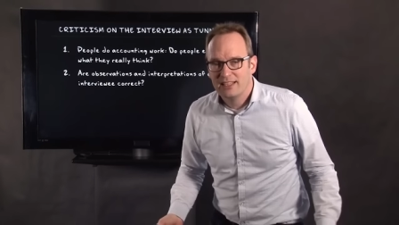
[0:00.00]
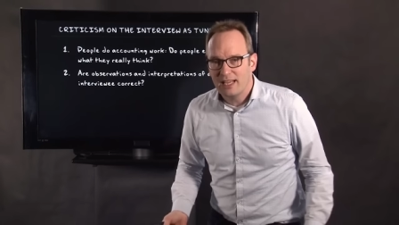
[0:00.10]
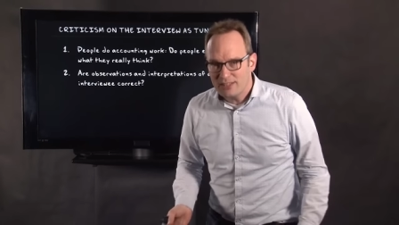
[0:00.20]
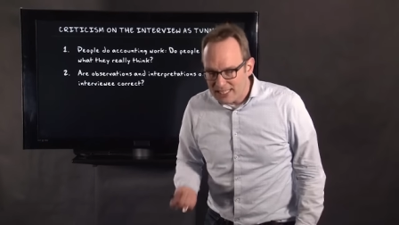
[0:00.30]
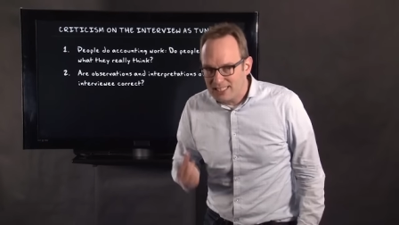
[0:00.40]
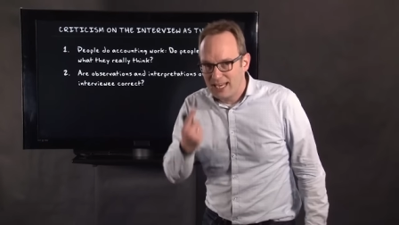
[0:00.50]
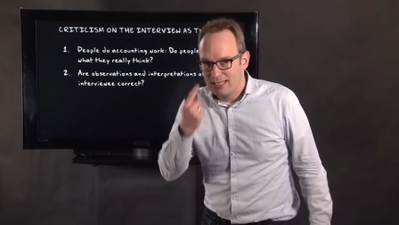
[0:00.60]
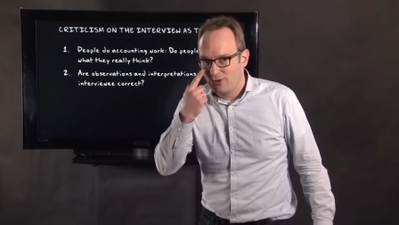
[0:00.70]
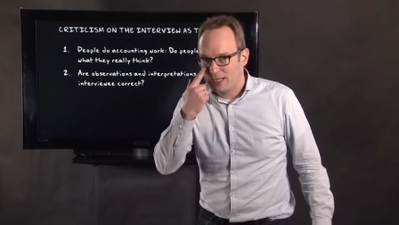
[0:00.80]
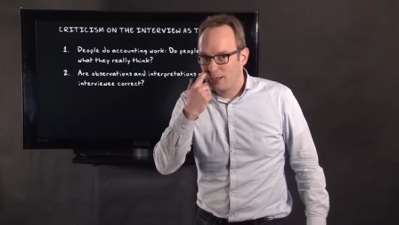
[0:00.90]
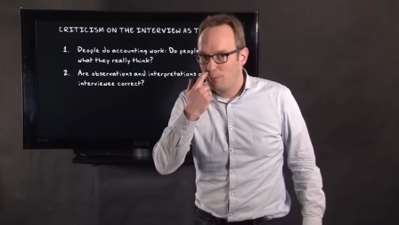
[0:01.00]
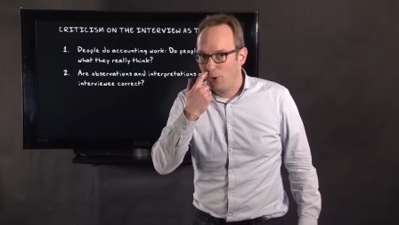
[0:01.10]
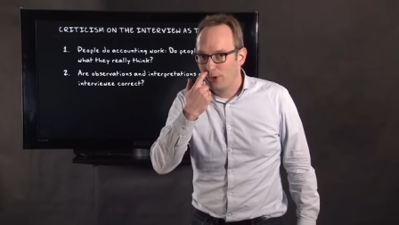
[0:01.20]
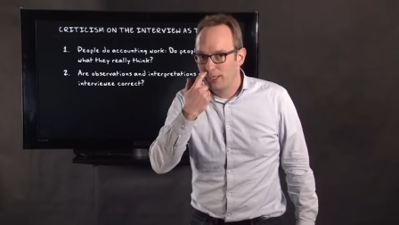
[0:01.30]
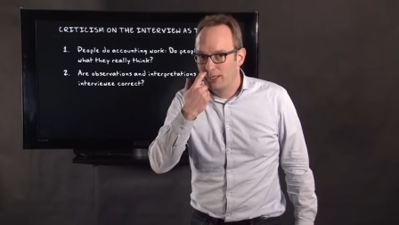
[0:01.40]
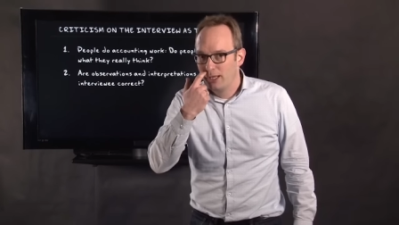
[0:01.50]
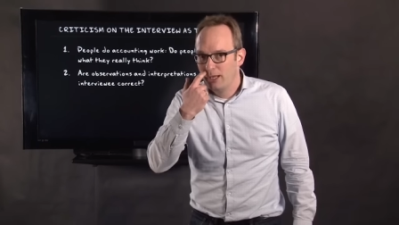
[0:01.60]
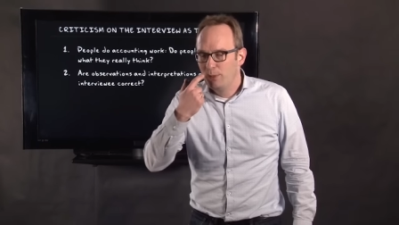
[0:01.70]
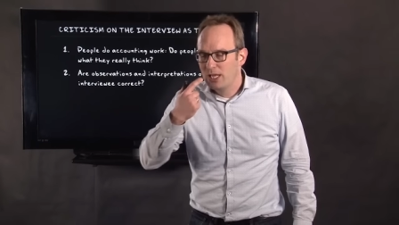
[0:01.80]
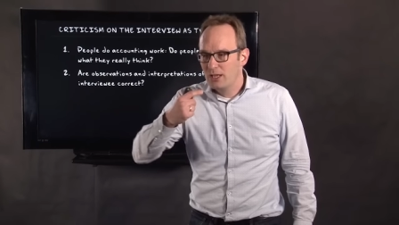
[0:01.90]
Now that's an interesting point
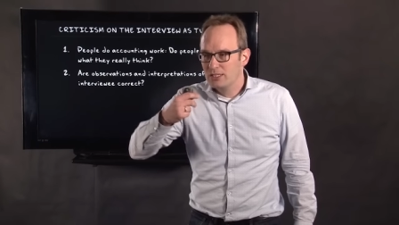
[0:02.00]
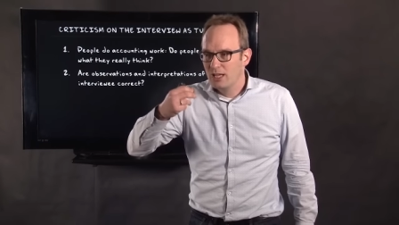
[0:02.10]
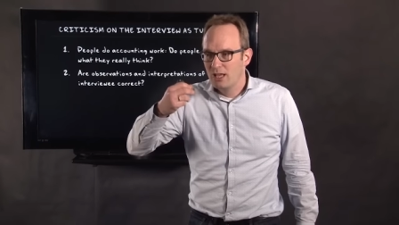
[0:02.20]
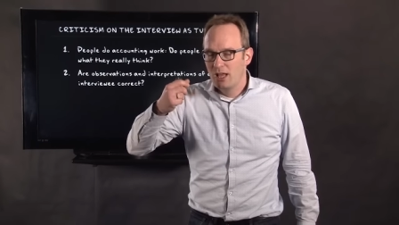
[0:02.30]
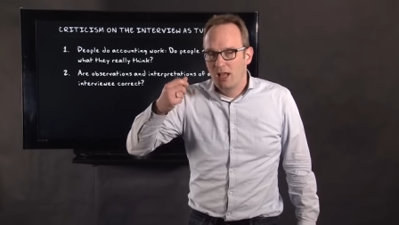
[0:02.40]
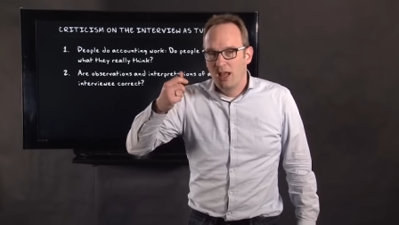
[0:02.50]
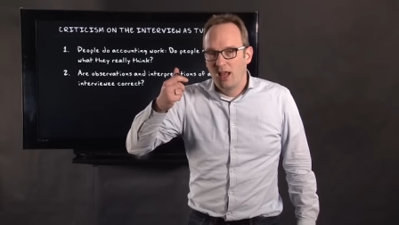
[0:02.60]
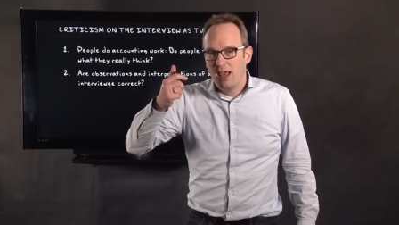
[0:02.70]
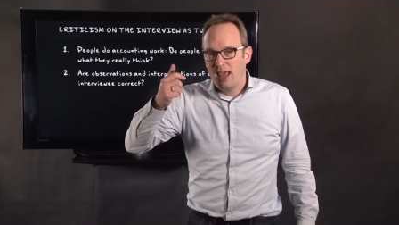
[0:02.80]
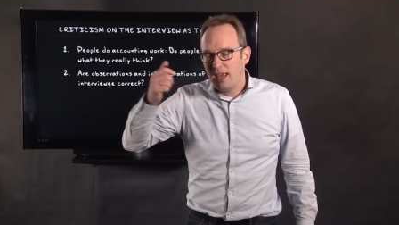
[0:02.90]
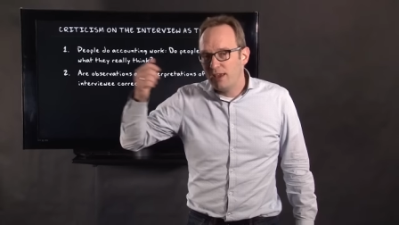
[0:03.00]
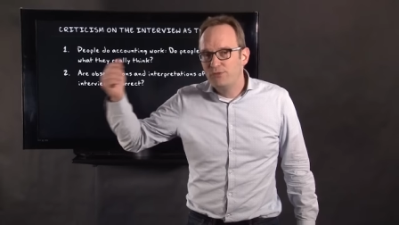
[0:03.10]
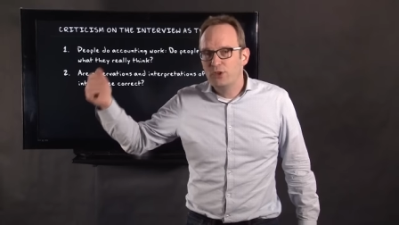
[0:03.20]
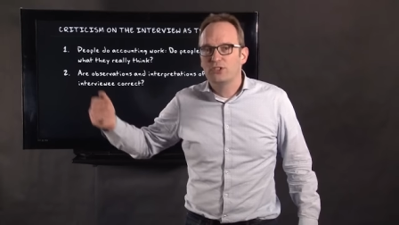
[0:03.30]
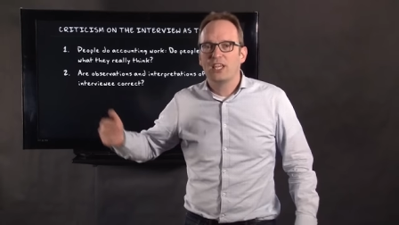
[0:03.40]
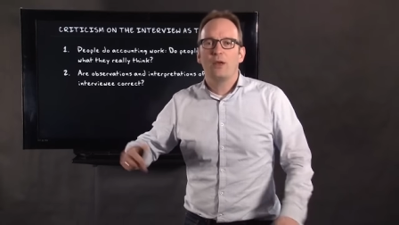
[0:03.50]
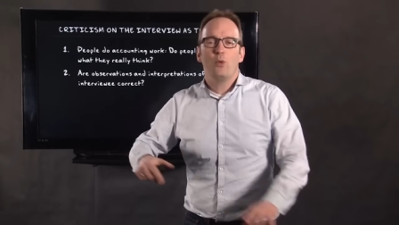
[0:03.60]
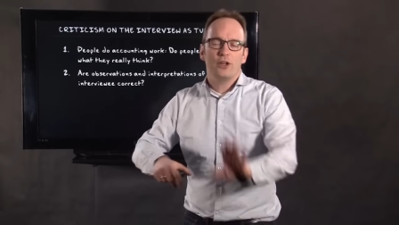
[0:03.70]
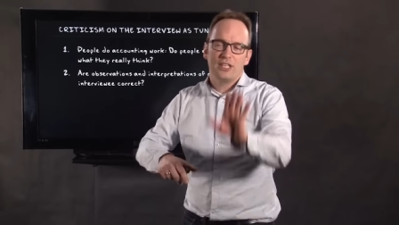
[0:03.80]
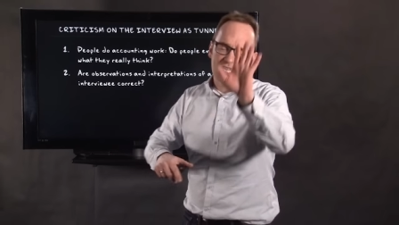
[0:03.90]
because if you say,
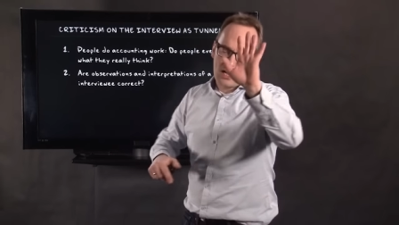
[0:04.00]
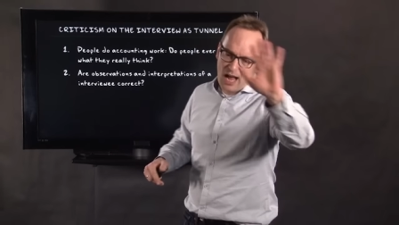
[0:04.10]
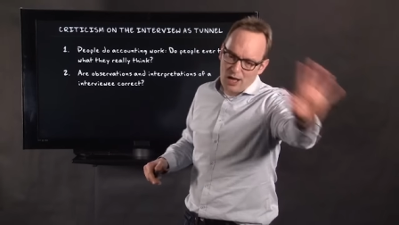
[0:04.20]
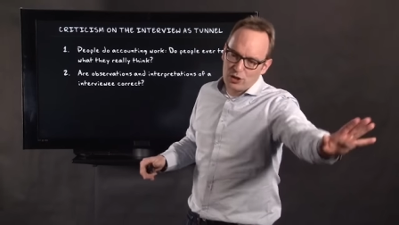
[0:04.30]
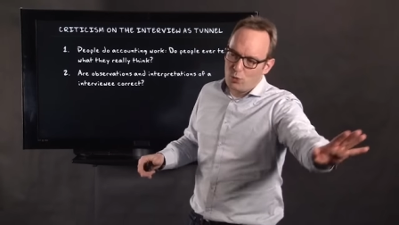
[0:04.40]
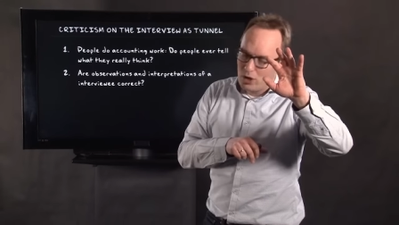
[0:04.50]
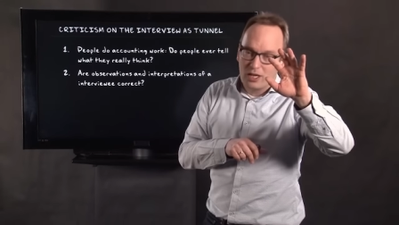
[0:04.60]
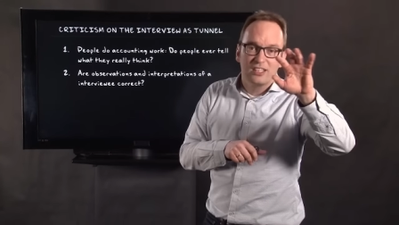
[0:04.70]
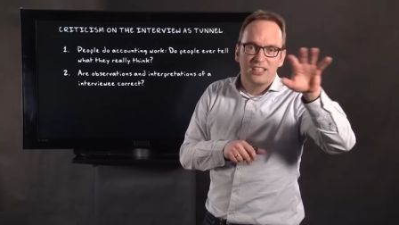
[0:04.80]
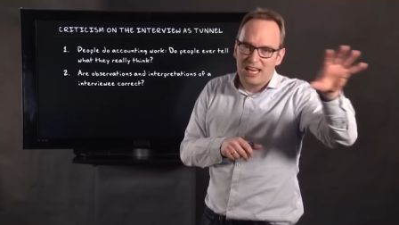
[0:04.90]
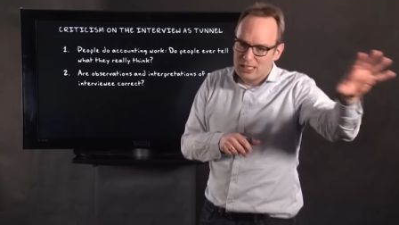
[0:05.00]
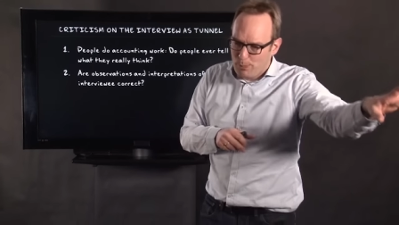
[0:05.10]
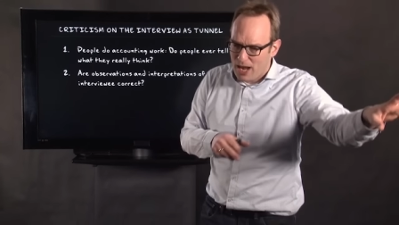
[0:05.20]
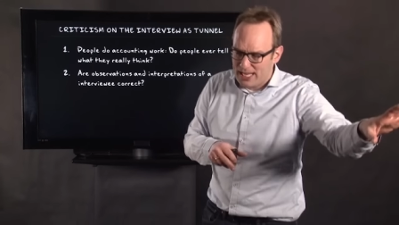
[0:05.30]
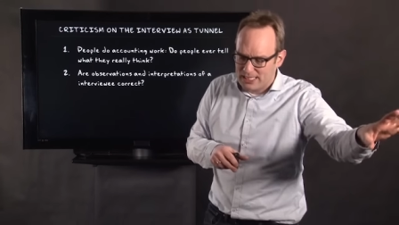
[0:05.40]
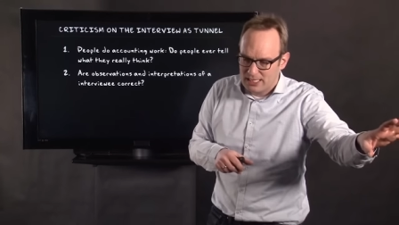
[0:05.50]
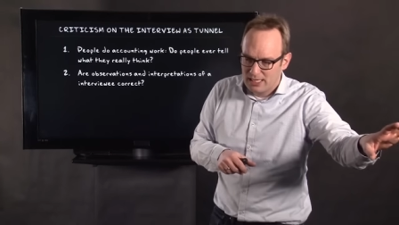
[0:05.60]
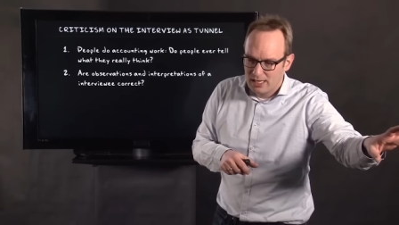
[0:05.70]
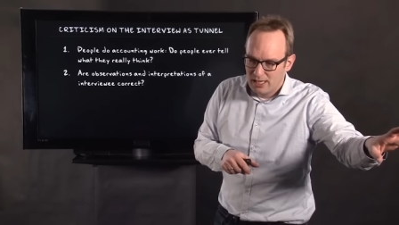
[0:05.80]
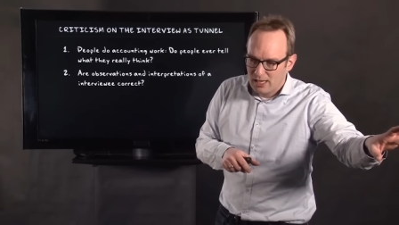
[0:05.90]
well, this accounting work takes place,
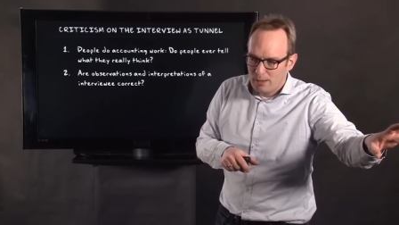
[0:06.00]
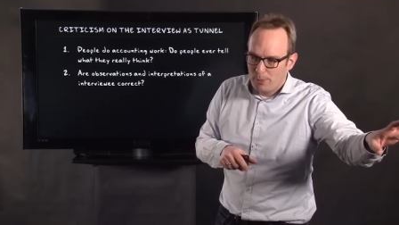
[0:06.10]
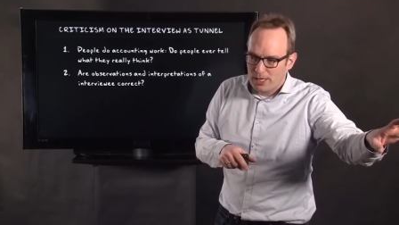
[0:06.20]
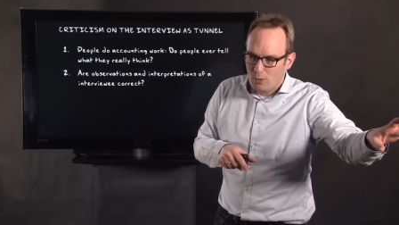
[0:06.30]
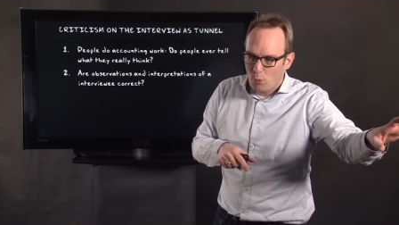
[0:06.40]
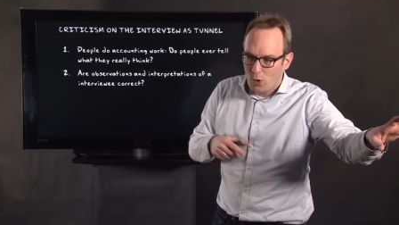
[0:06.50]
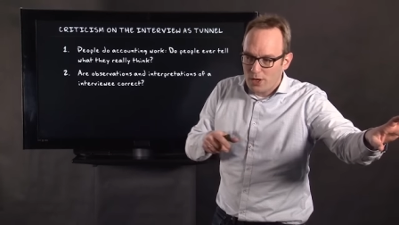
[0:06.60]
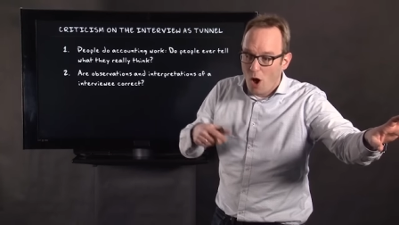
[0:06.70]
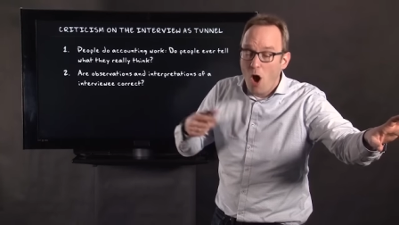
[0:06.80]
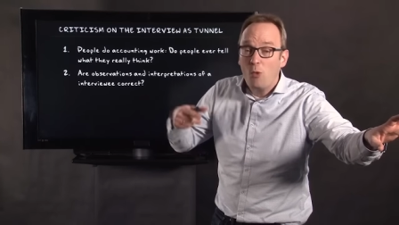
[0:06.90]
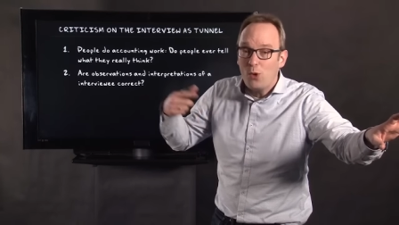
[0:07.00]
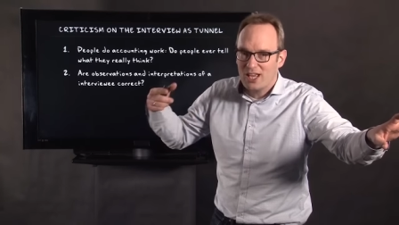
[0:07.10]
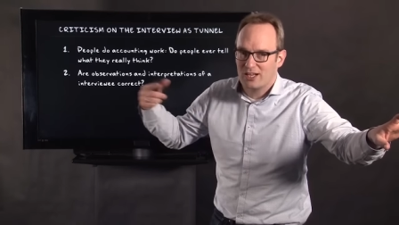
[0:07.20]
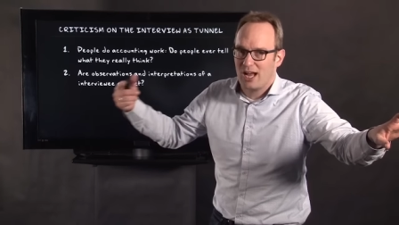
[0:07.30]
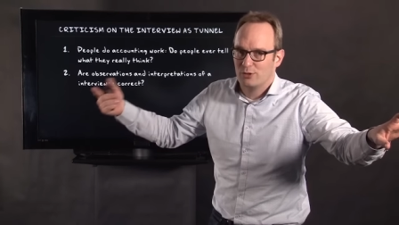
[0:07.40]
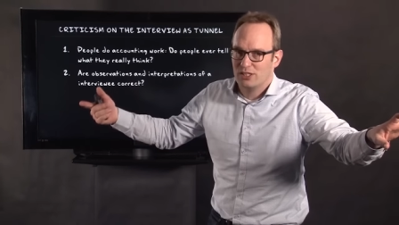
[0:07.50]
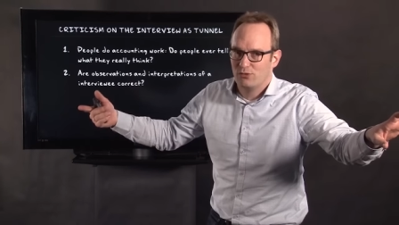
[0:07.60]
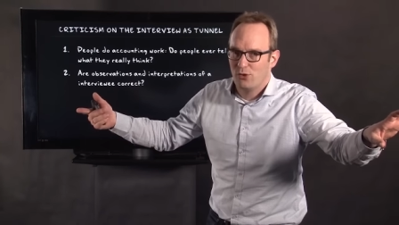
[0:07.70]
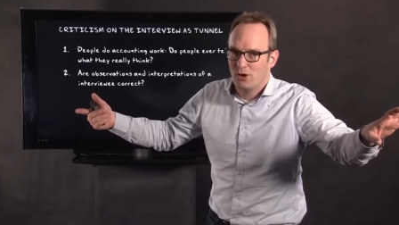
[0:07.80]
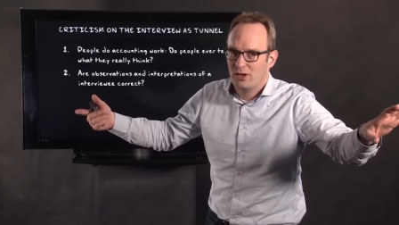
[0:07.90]
but what are we accounting
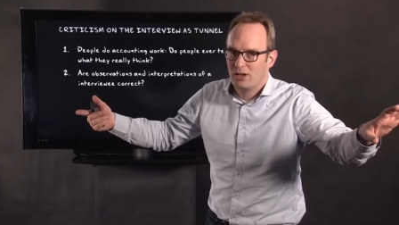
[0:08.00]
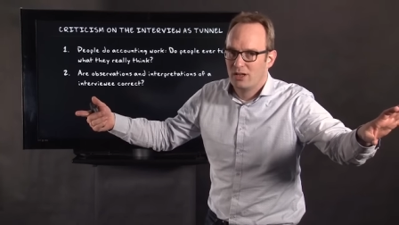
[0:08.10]
for?